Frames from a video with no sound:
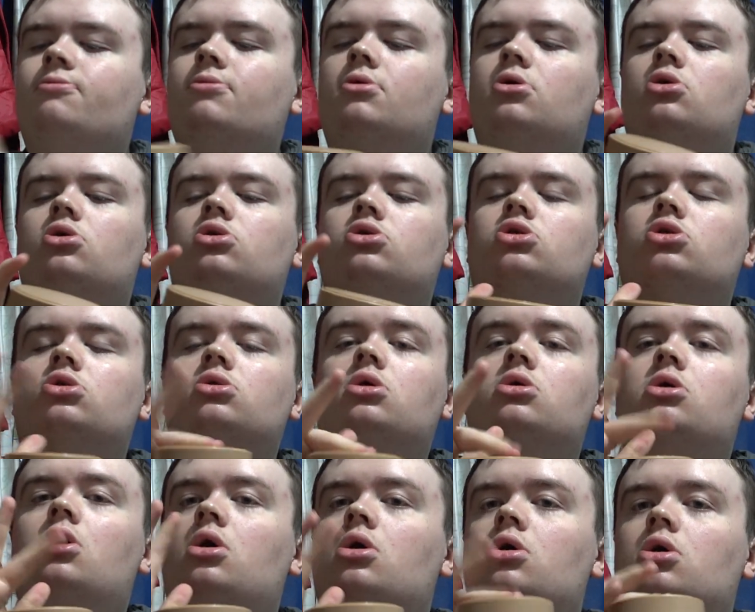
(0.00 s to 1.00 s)
version.
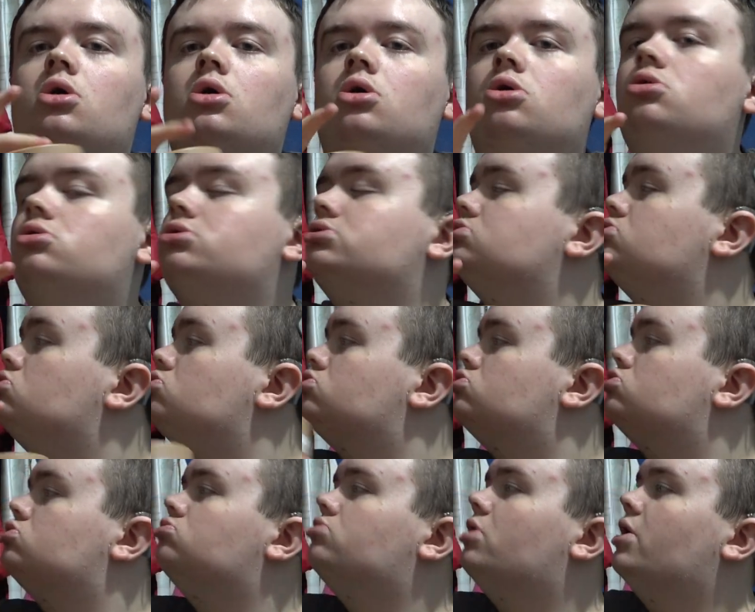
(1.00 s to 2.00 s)

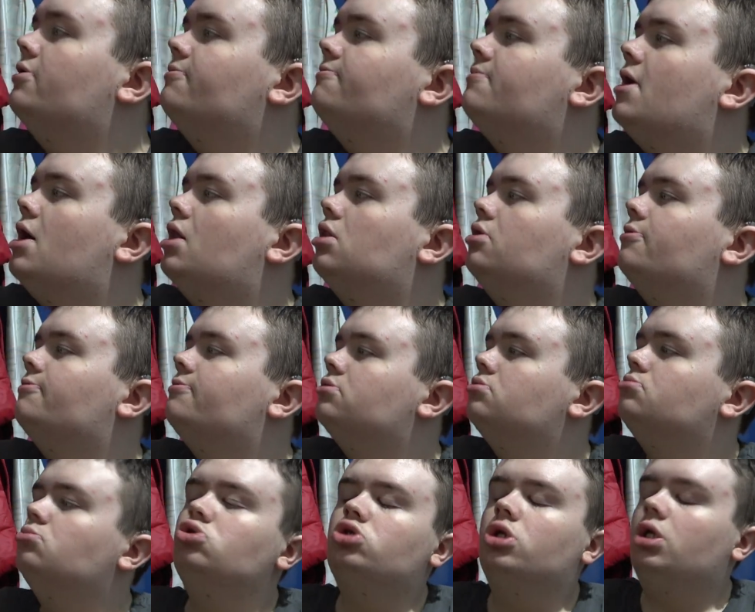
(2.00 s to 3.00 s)
Such great value for
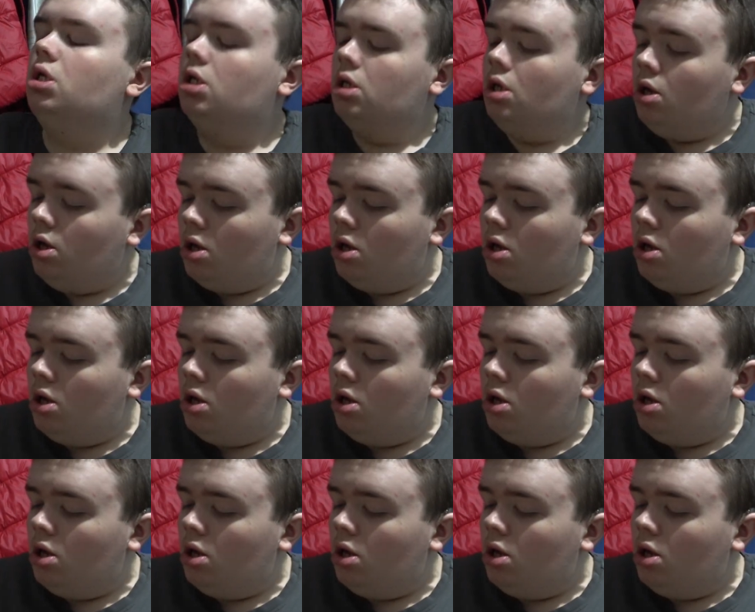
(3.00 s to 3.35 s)
money.